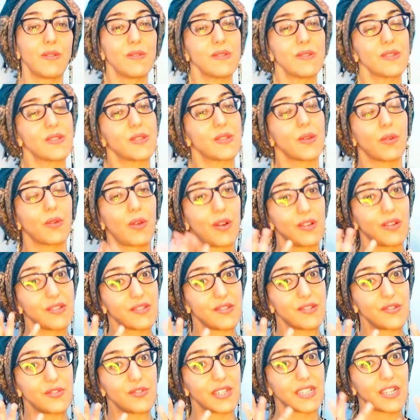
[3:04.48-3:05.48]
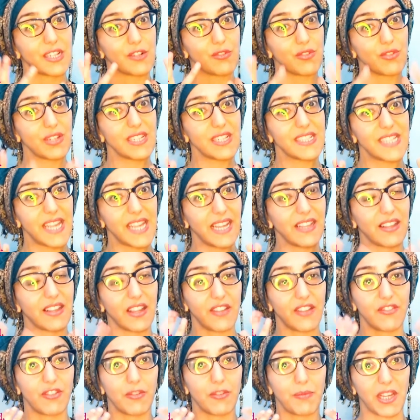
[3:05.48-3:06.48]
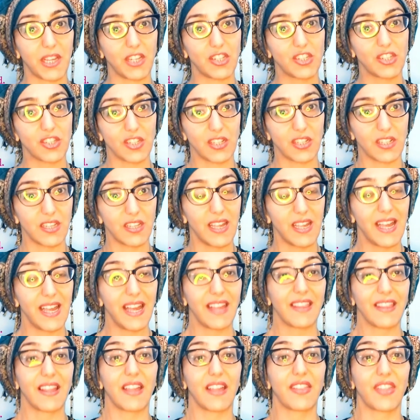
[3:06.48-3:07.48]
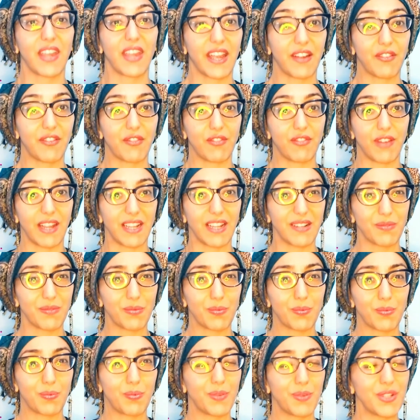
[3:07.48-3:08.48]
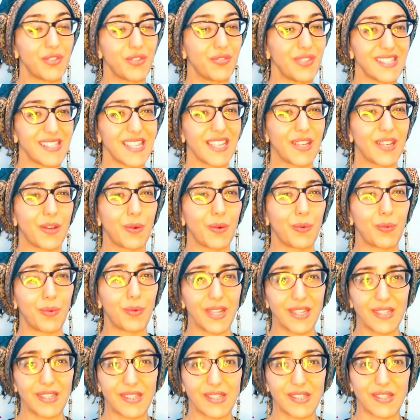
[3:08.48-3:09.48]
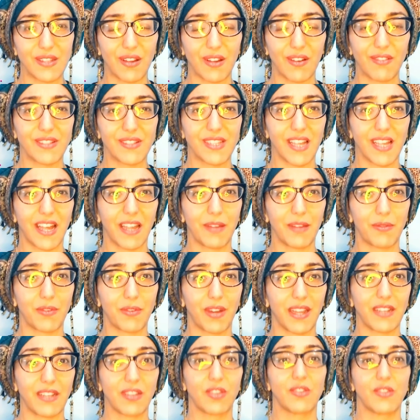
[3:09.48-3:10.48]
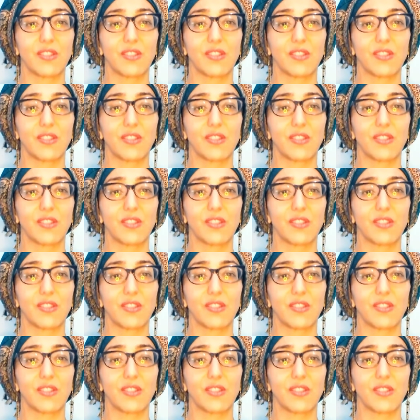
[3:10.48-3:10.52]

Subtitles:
also concentrate and retain the information that they have read, which feels like a waste of time, right?